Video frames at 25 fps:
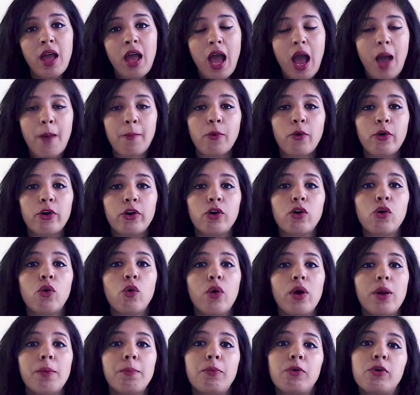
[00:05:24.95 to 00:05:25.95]
I'm going to go
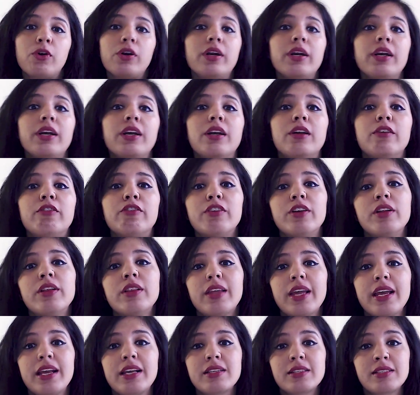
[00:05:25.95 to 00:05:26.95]
and put it in different
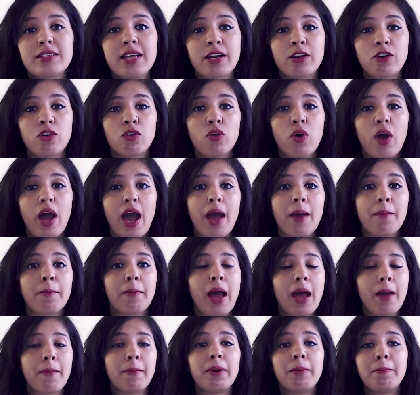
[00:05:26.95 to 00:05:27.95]
things that
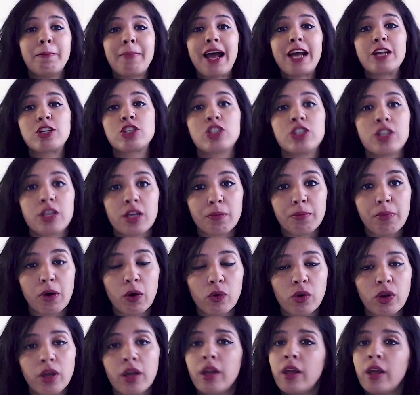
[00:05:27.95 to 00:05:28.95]
I'm passionate
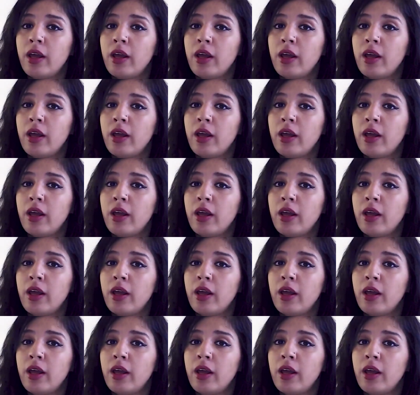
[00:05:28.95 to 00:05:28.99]
about.